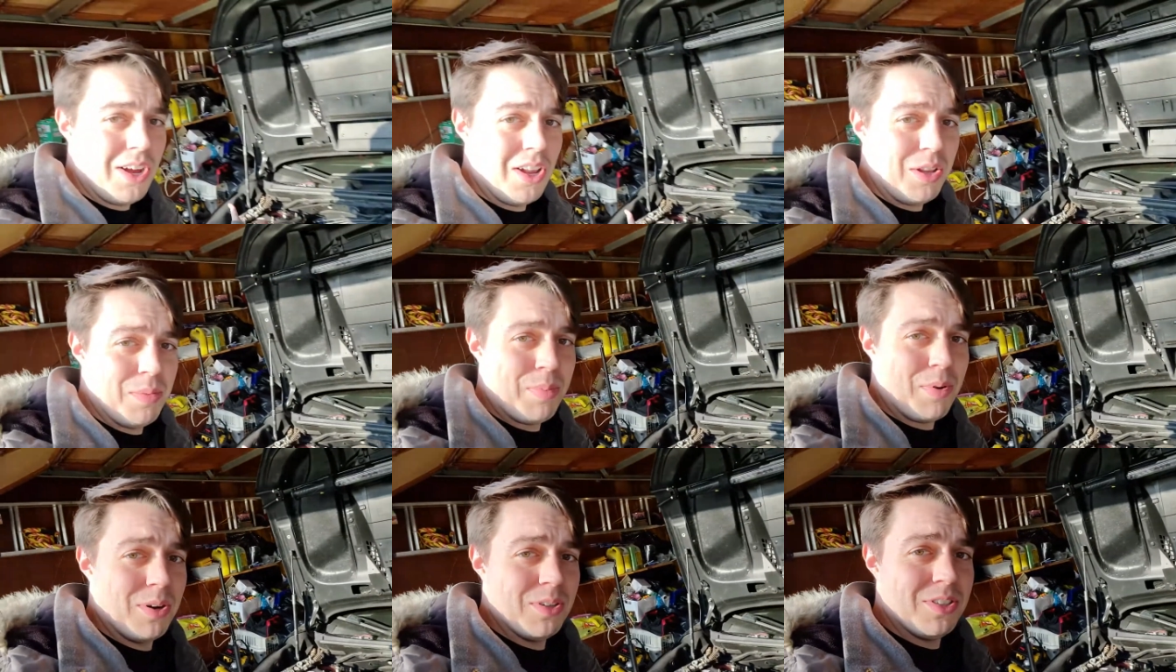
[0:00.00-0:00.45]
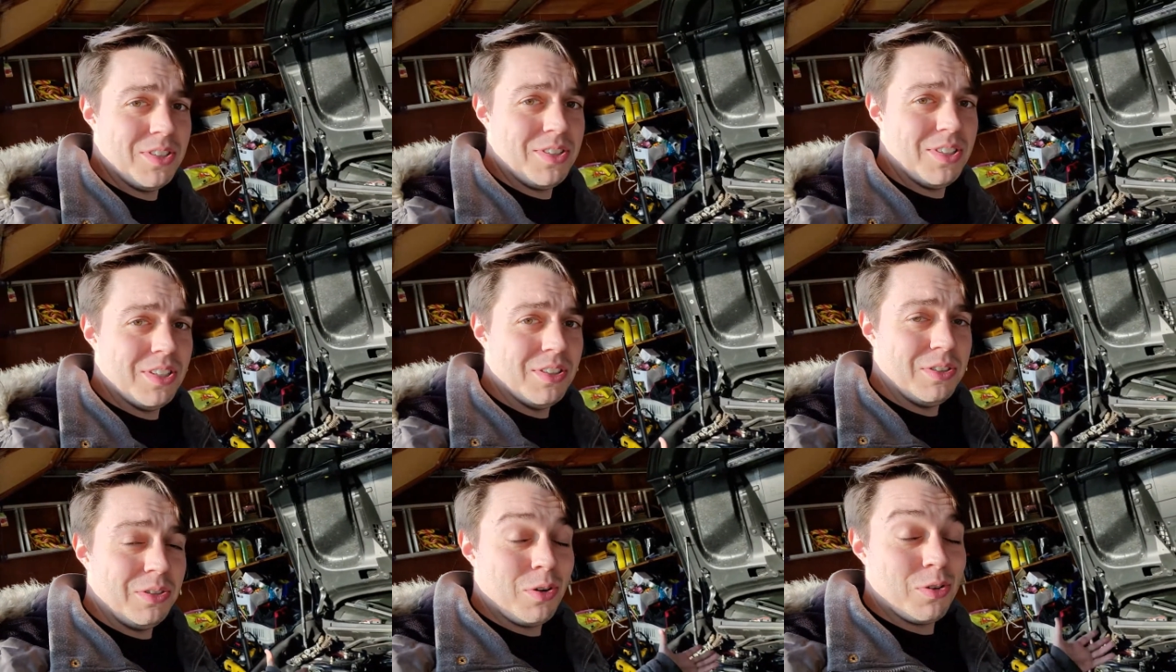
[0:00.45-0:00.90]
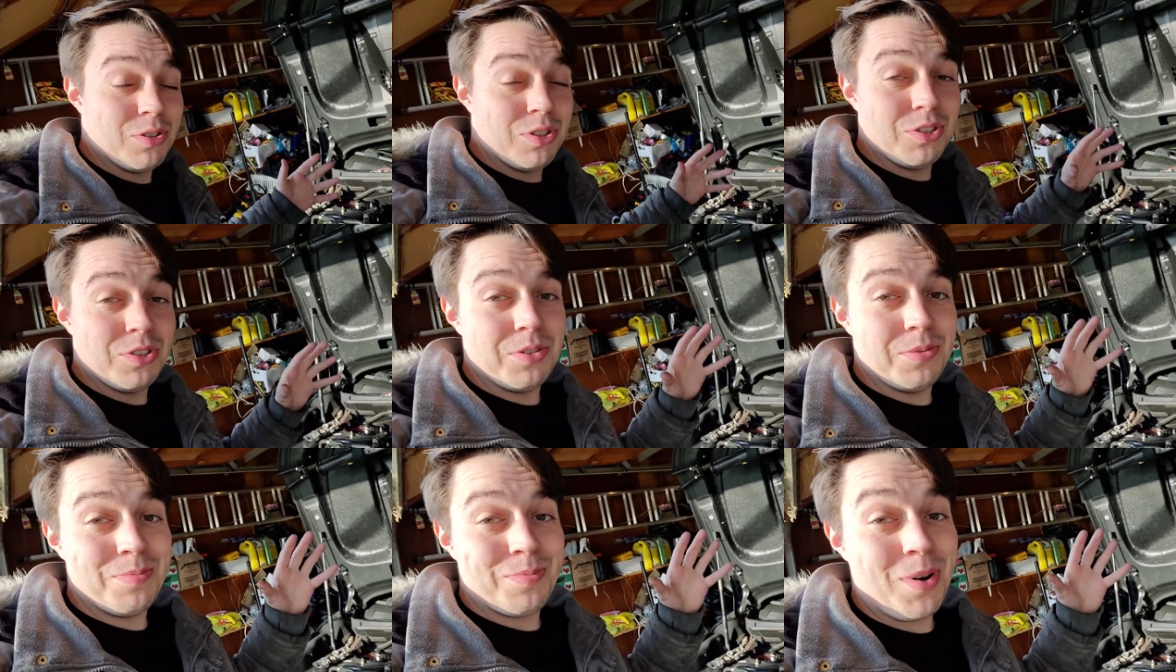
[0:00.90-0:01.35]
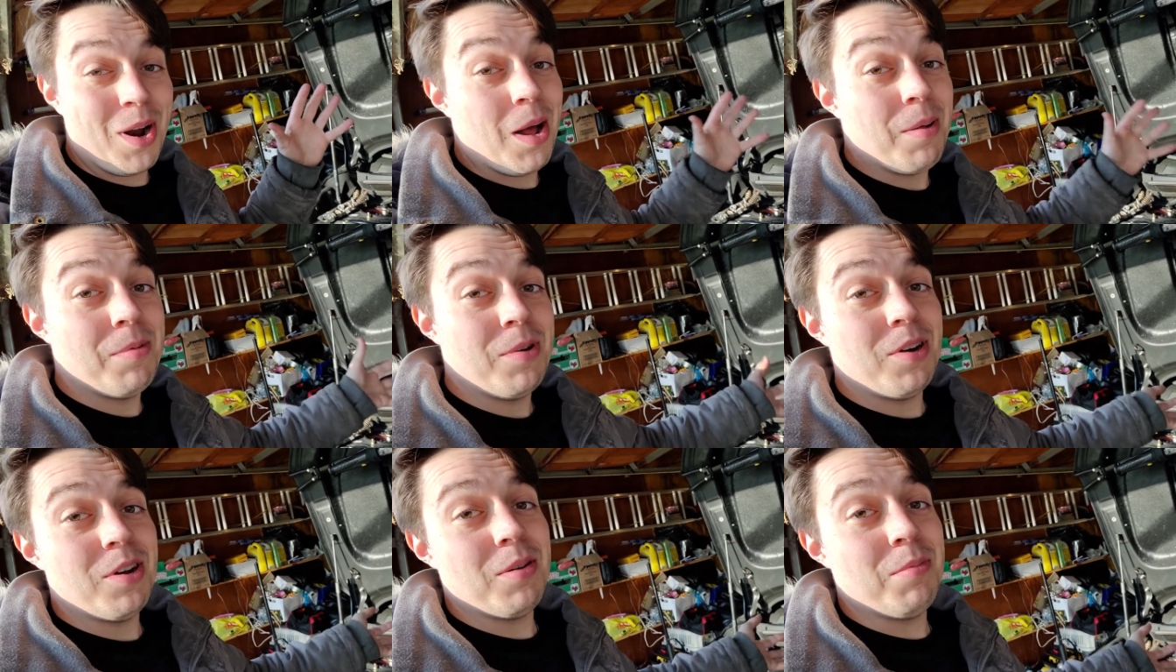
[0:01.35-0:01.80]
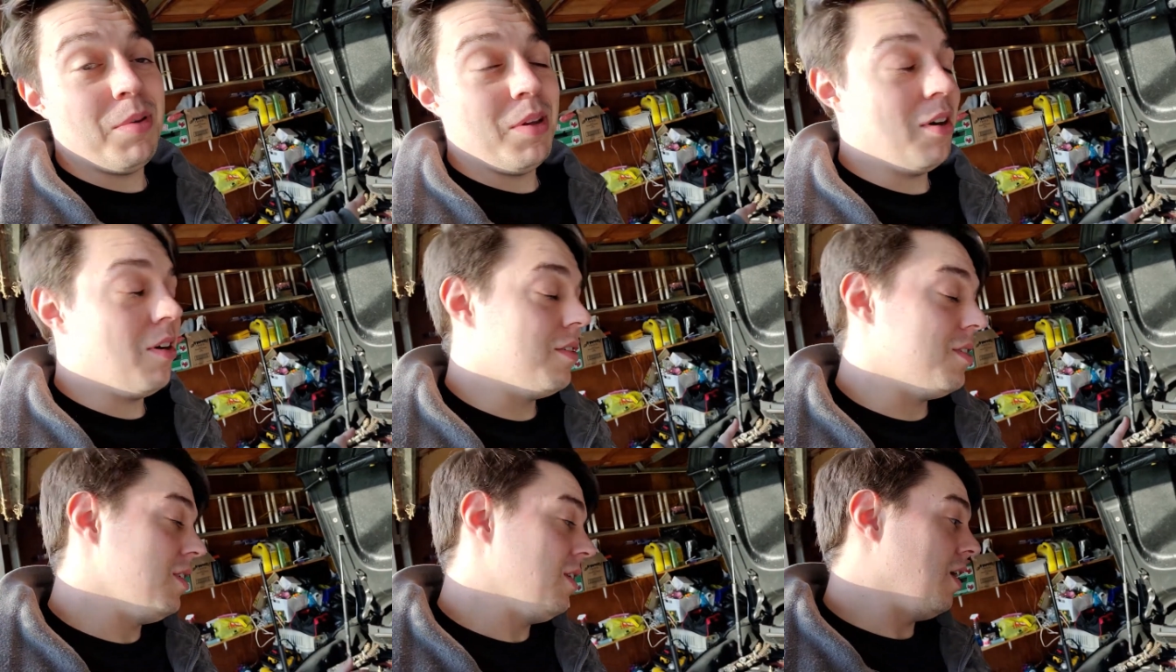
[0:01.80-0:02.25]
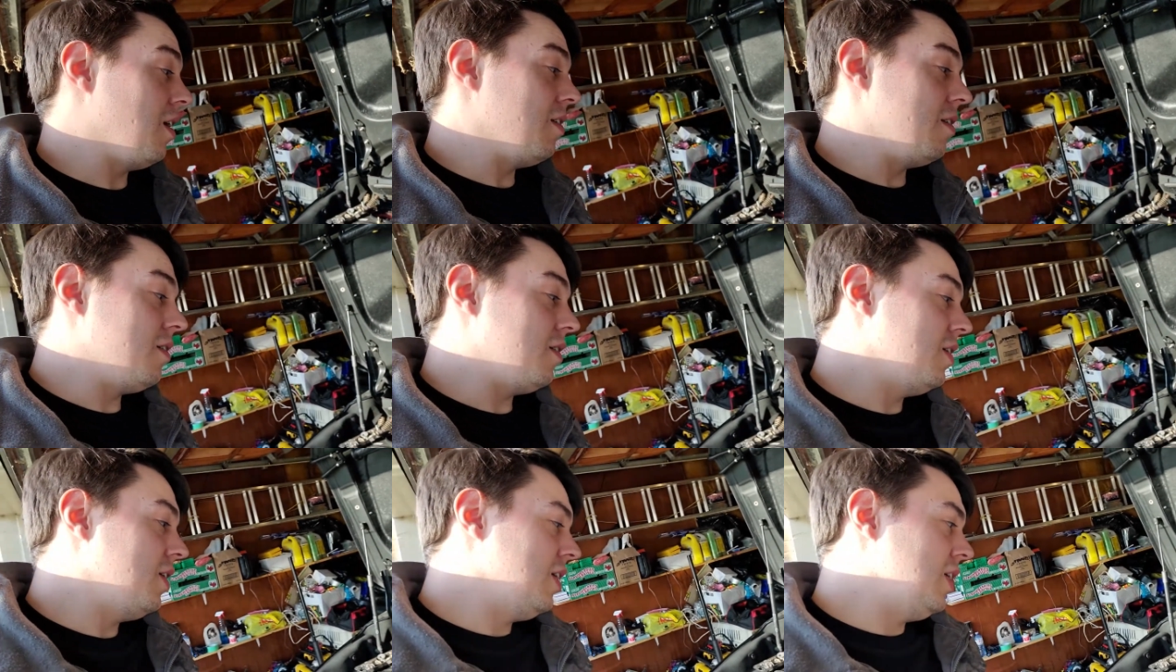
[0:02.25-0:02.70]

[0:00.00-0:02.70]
all apart still. Yours is probably going to be all together.